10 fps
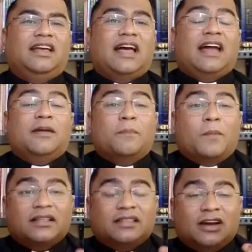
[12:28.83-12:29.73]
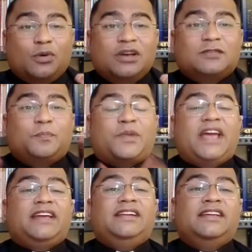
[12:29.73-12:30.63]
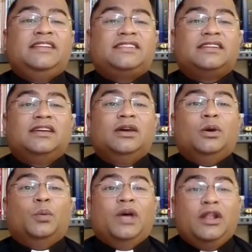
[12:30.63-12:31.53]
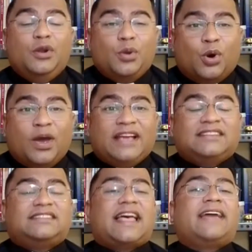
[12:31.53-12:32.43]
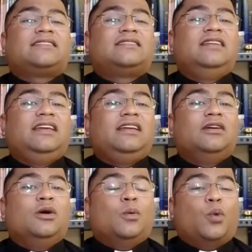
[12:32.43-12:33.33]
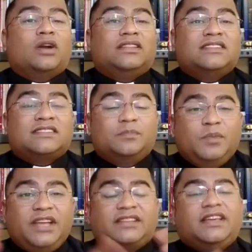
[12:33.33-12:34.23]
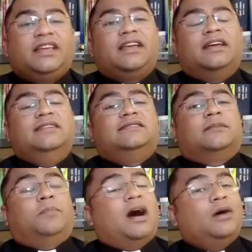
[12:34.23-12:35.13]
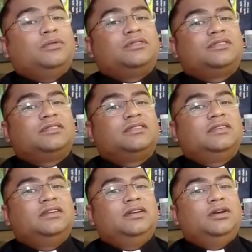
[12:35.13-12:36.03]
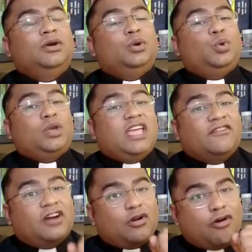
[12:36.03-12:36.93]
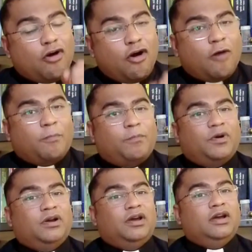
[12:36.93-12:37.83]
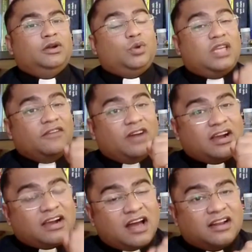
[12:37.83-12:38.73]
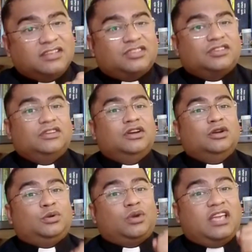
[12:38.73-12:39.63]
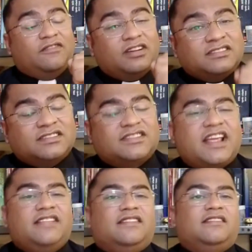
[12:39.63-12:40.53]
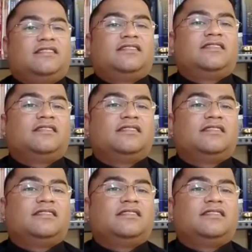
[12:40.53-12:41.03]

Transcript: And a mother who is pregnant will know exactly what this meeting is about. To give her hope, to give her courage, to give us strength.